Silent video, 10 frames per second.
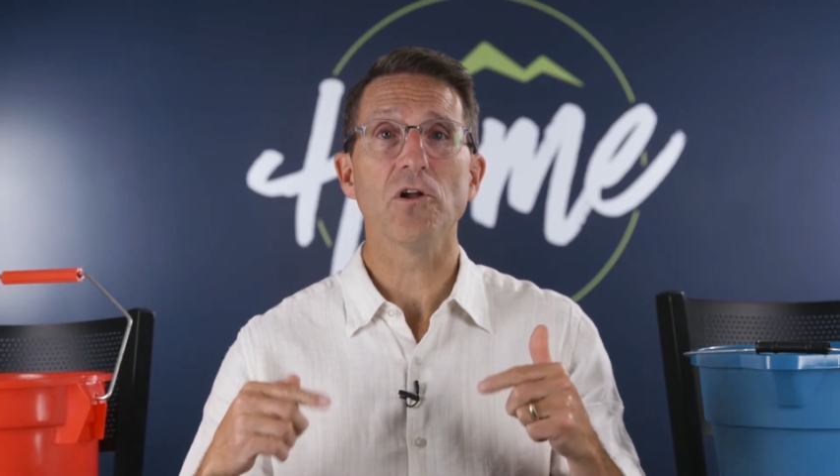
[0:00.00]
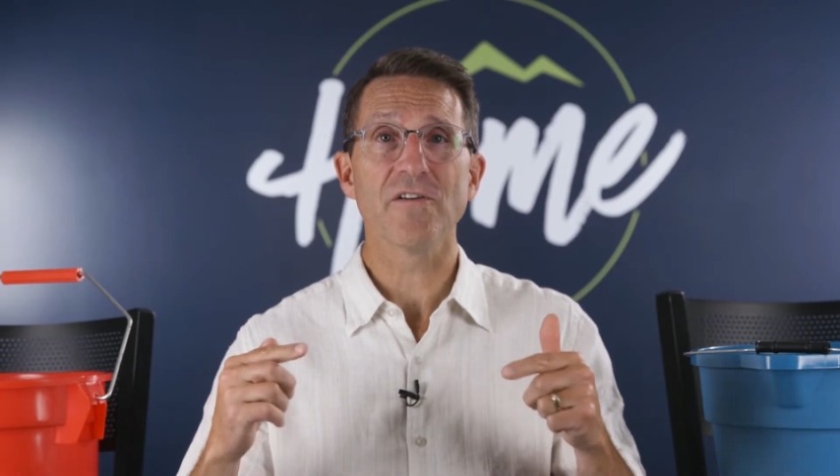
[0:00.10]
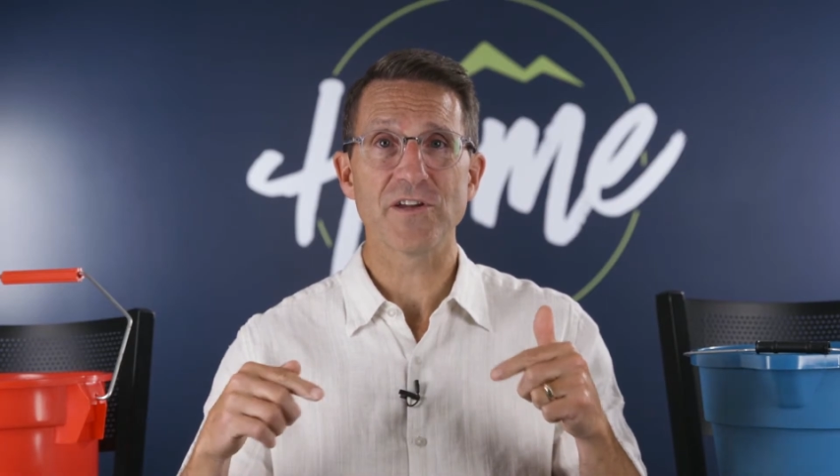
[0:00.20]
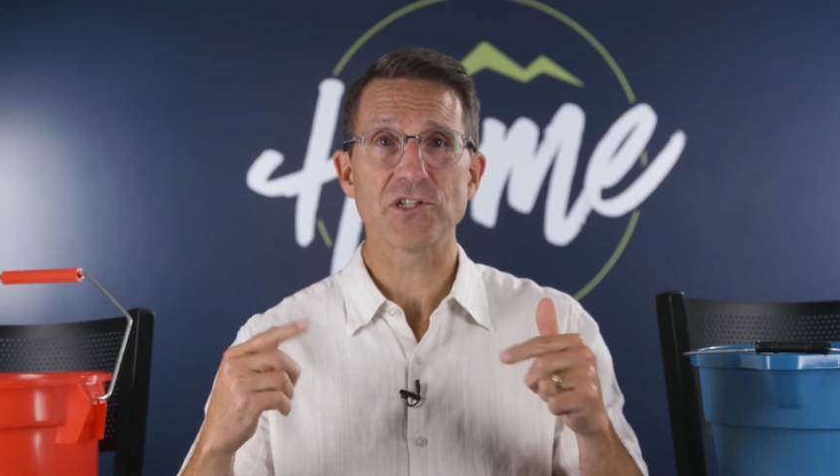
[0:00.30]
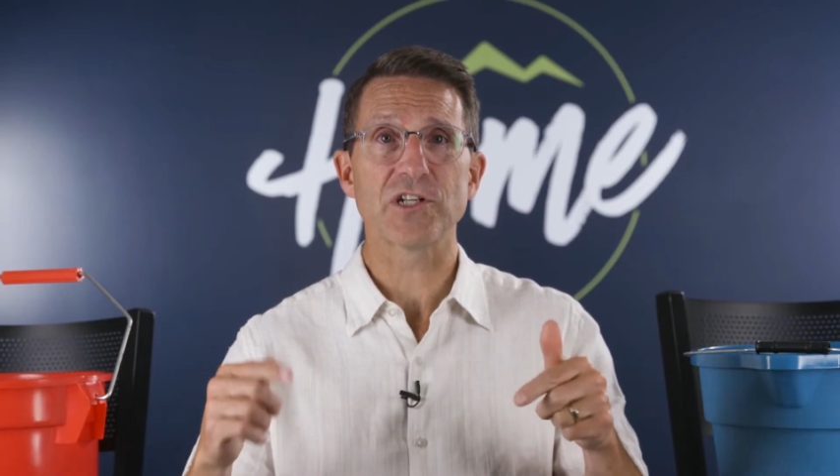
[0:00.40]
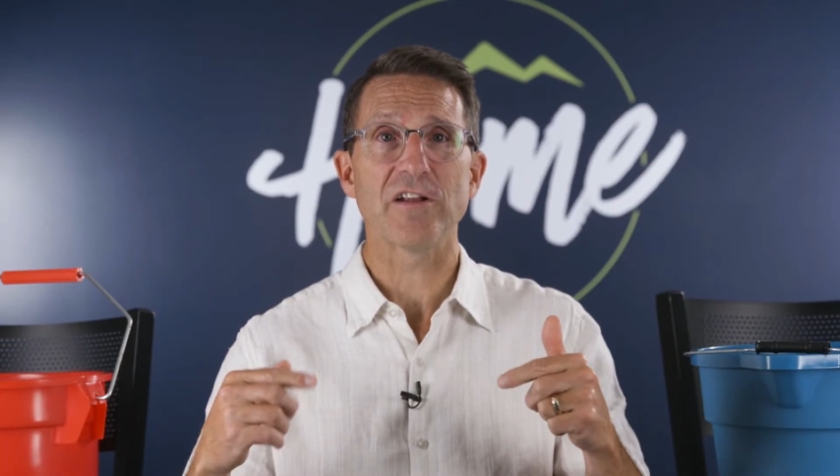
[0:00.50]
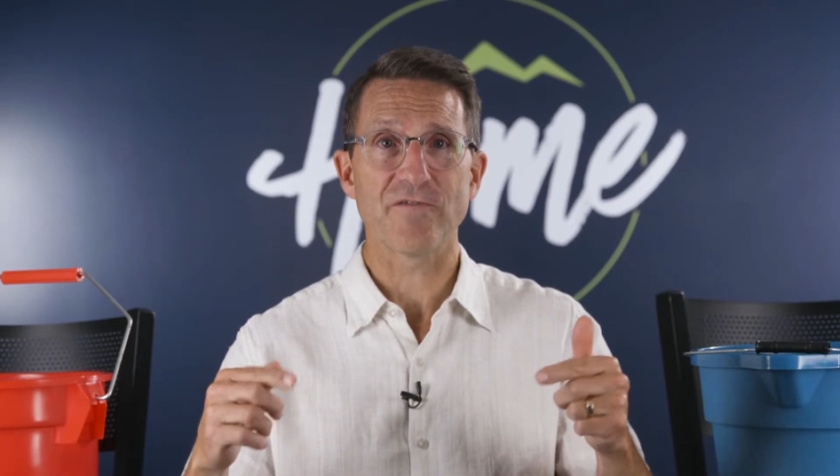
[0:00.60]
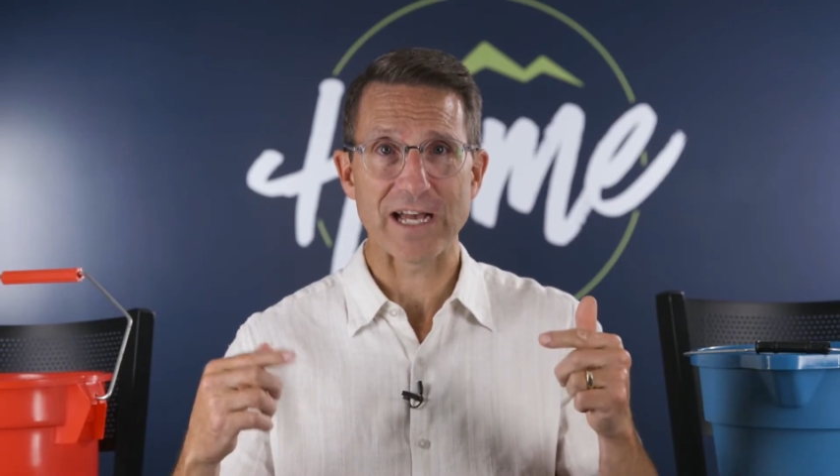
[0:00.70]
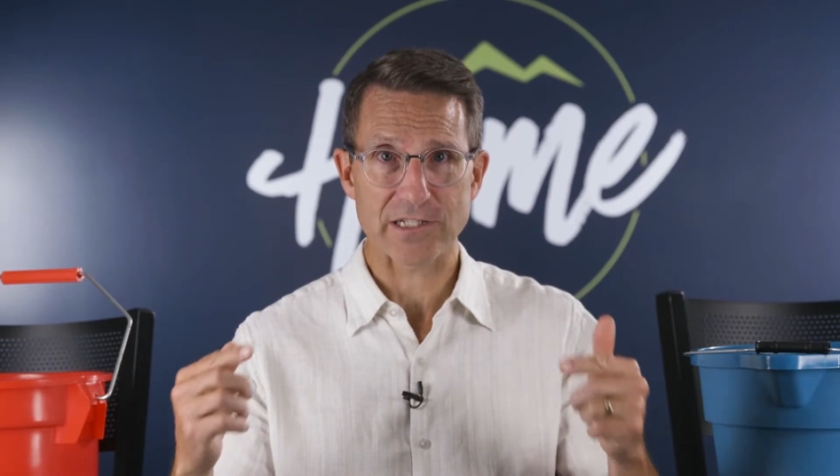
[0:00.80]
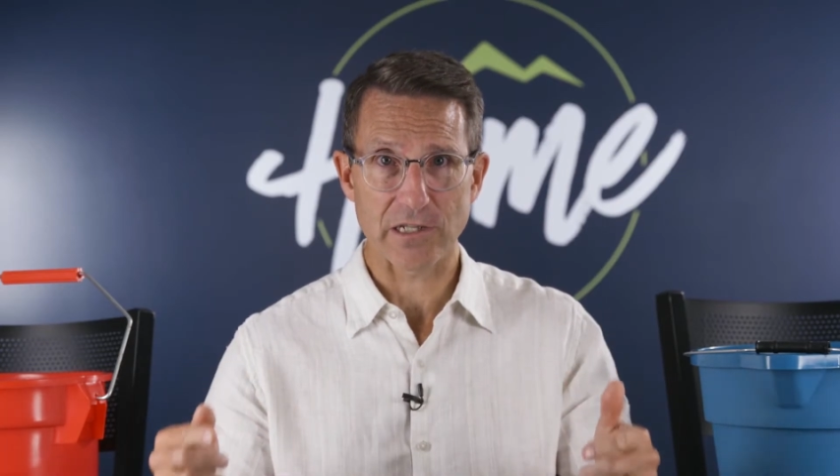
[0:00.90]
of His
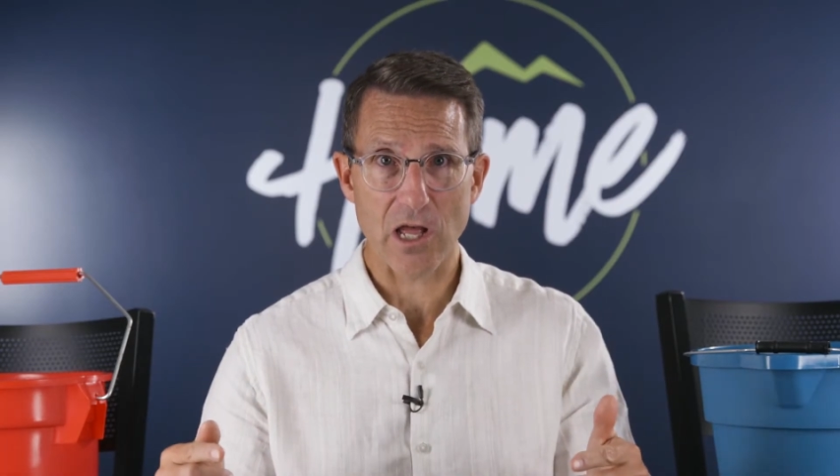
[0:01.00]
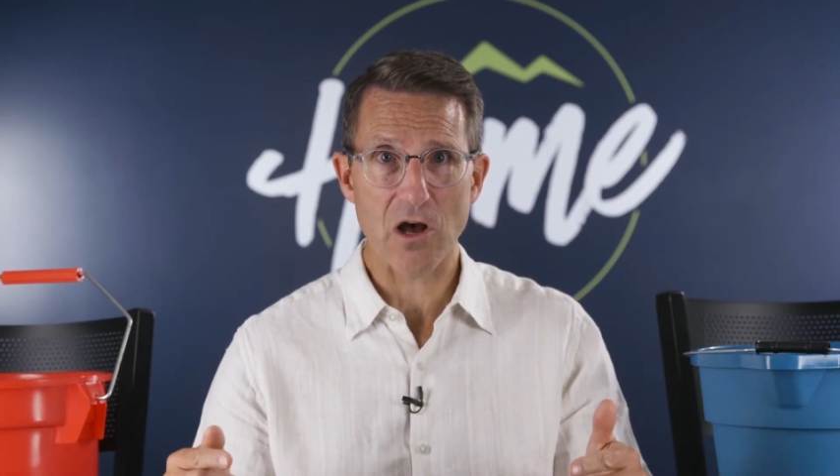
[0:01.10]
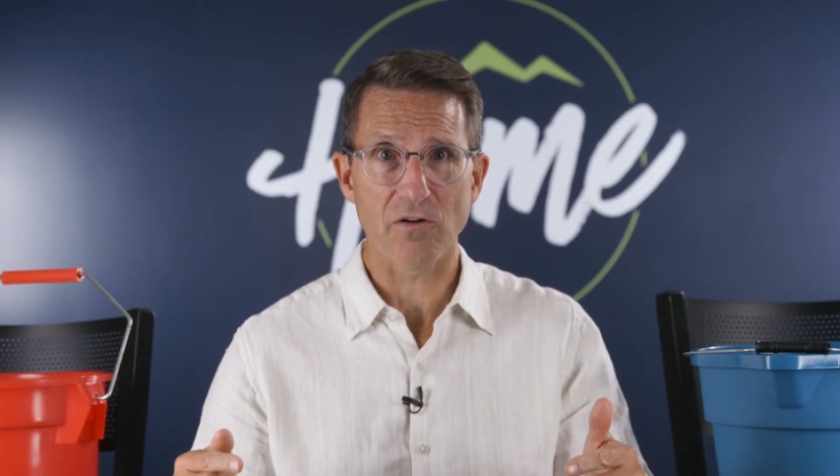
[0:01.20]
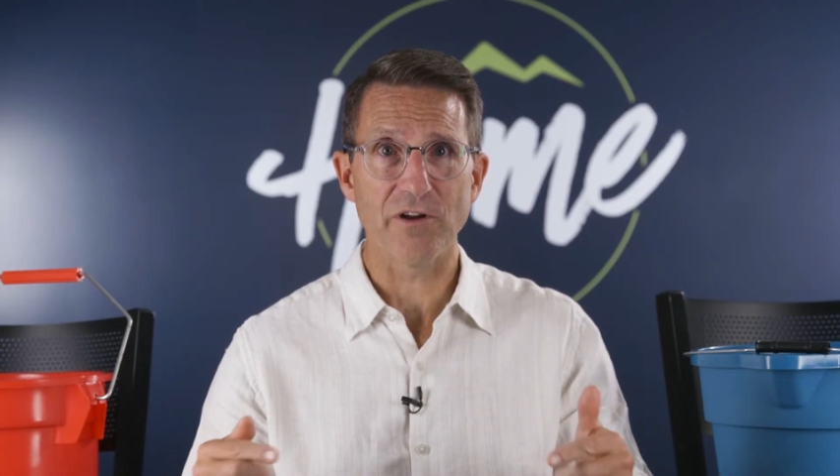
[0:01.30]
steadfast love